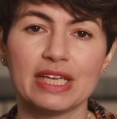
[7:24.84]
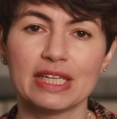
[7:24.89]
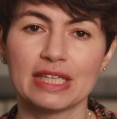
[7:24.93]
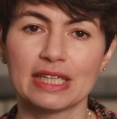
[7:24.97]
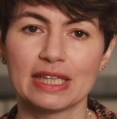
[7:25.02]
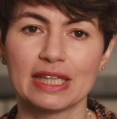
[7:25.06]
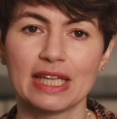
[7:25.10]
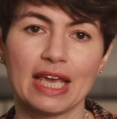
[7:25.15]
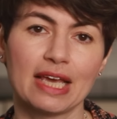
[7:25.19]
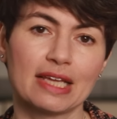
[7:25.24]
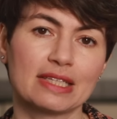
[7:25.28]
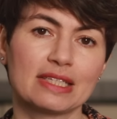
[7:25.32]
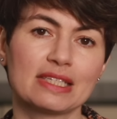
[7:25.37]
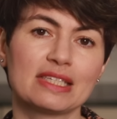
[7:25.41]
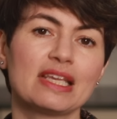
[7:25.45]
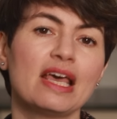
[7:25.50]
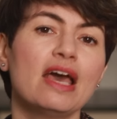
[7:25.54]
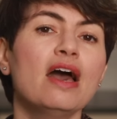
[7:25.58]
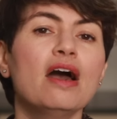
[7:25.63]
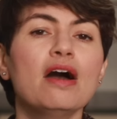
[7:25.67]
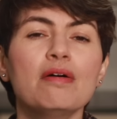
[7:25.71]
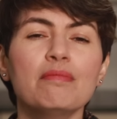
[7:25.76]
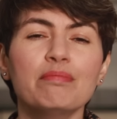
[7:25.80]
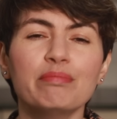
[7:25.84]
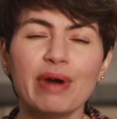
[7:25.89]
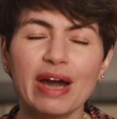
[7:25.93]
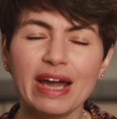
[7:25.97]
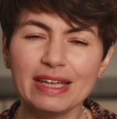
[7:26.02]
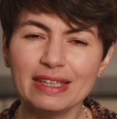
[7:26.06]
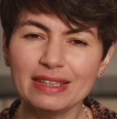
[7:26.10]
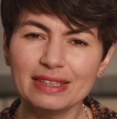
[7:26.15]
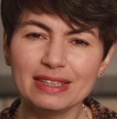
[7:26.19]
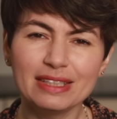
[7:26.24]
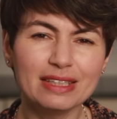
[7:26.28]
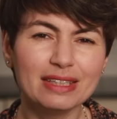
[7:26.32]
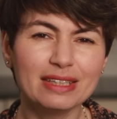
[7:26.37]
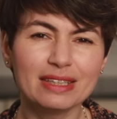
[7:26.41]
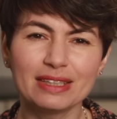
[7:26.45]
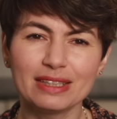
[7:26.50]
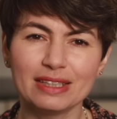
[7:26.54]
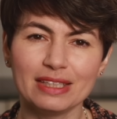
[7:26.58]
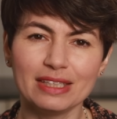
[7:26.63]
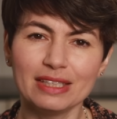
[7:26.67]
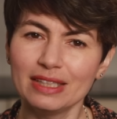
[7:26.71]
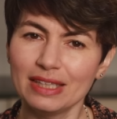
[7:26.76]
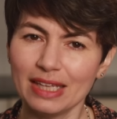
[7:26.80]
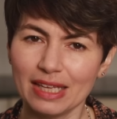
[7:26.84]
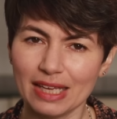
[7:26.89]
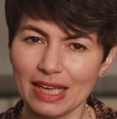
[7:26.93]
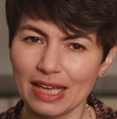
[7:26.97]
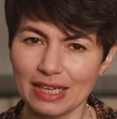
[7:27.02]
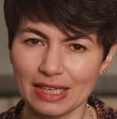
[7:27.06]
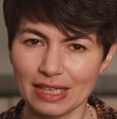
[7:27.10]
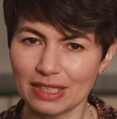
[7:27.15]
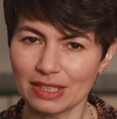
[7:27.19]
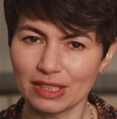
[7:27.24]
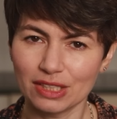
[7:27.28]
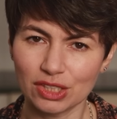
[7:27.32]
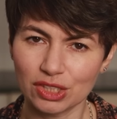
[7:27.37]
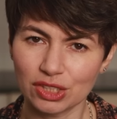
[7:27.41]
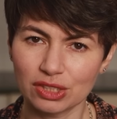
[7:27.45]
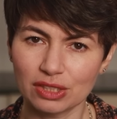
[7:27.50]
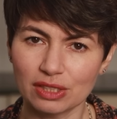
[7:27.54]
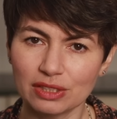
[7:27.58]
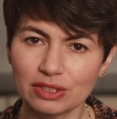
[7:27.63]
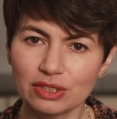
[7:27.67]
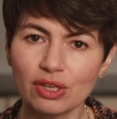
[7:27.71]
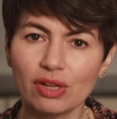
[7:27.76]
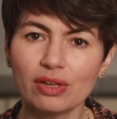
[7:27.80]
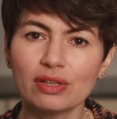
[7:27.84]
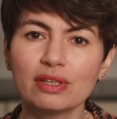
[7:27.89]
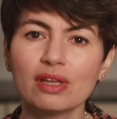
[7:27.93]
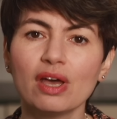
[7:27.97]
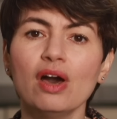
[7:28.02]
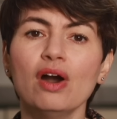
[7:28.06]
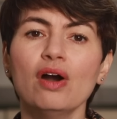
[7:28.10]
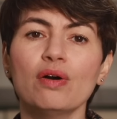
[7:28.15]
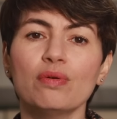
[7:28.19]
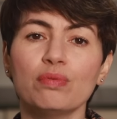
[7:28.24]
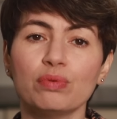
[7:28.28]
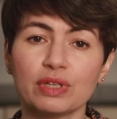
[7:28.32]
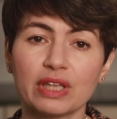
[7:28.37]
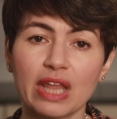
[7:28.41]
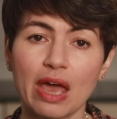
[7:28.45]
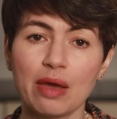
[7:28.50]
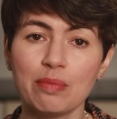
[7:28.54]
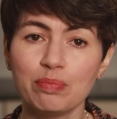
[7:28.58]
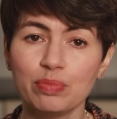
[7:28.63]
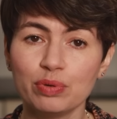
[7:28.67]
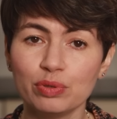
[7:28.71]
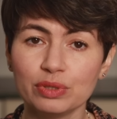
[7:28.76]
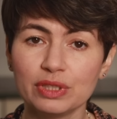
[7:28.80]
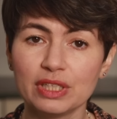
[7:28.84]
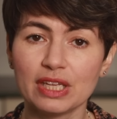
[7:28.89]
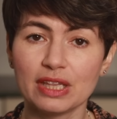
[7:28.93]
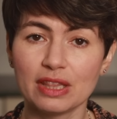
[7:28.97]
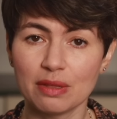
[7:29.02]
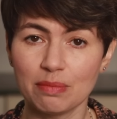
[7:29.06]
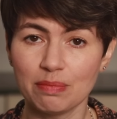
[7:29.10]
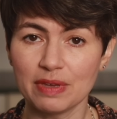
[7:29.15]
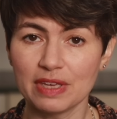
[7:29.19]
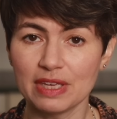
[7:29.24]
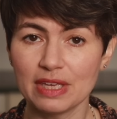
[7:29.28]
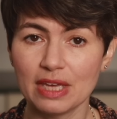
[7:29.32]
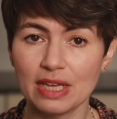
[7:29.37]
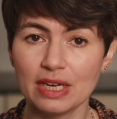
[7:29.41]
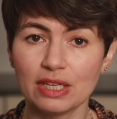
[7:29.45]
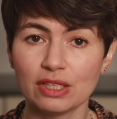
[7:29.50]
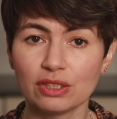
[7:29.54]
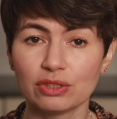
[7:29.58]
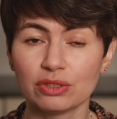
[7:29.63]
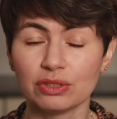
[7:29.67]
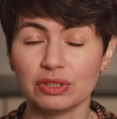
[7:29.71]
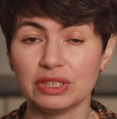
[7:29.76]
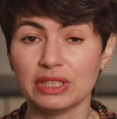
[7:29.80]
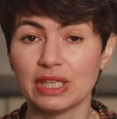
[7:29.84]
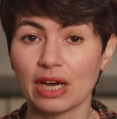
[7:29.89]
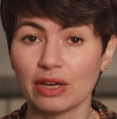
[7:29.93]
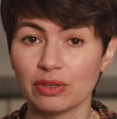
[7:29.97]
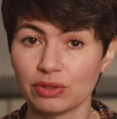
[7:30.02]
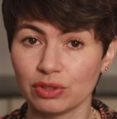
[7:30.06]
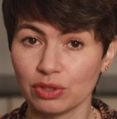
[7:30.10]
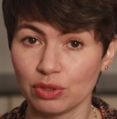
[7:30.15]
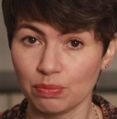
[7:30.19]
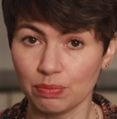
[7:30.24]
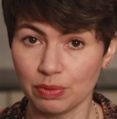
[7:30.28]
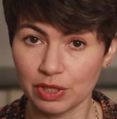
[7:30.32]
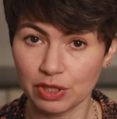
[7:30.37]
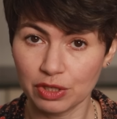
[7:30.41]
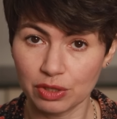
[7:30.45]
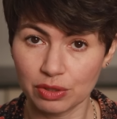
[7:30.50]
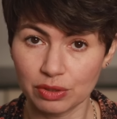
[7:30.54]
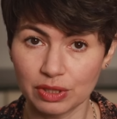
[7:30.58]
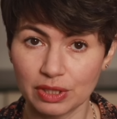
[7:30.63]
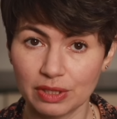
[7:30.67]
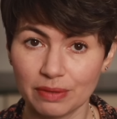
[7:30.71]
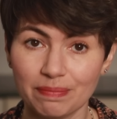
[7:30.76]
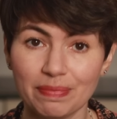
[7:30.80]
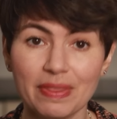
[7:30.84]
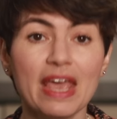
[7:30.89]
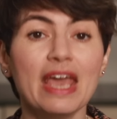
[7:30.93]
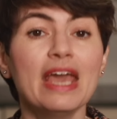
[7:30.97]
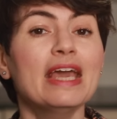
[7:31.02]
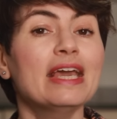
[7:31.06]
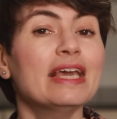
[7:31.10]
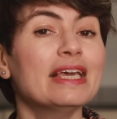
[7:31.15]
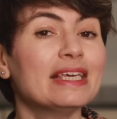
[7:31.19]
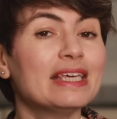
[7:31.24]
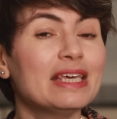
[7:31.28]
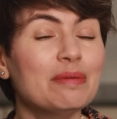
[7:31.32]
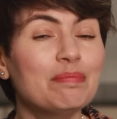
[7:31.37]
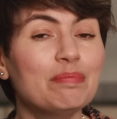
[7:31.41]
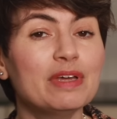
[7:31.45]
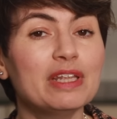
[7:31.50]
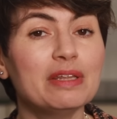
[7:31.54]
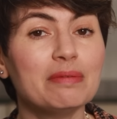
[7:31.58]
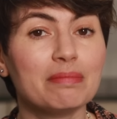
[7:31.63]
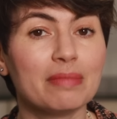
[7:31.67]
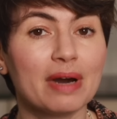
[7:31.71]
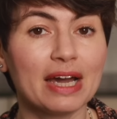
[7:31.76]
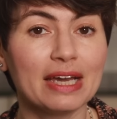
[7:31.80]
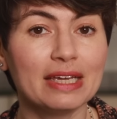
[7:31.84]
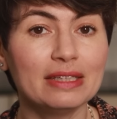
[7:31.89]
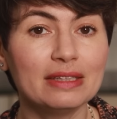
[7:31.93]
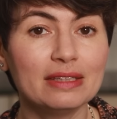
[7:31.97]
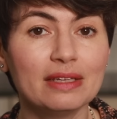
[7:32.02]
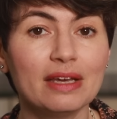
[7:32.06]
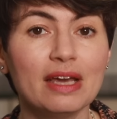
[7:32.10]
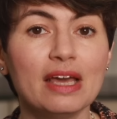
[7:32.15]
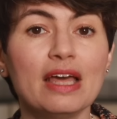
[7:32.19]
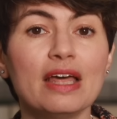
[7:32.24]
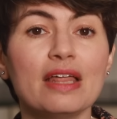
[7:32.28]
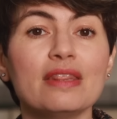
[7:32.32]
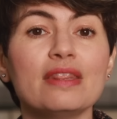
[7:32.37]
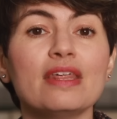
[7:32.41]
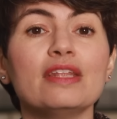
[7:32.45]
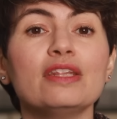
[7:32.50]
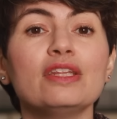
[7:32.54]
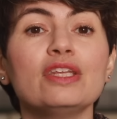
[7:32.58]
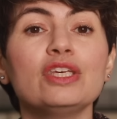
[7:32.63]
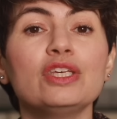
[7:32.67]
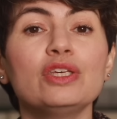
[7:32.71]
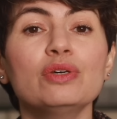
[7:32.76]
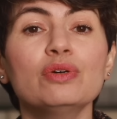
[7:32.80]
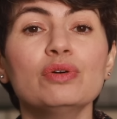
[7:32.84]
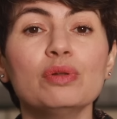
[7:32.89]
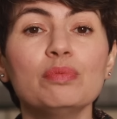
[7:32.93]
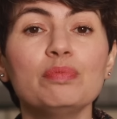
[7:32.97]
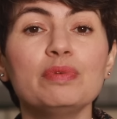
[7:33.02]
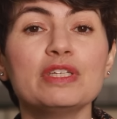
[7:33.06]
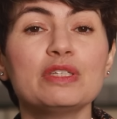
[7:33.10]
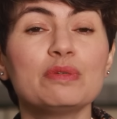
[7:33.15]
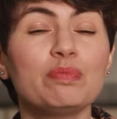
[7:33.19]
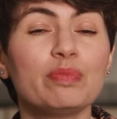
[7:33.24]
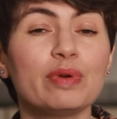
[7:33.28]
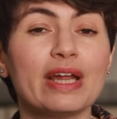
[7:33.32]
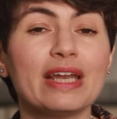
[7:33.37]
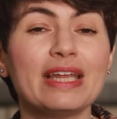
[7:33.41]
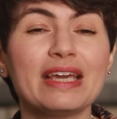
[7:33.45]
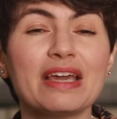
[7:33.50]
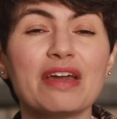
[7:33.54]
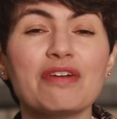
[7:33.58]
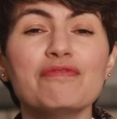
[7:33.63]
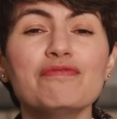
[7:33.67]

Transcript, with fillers: intense. Mine didn't need any additional salt. What I put in the beginning turned out to be good. Keep in mind that you'll be spreading a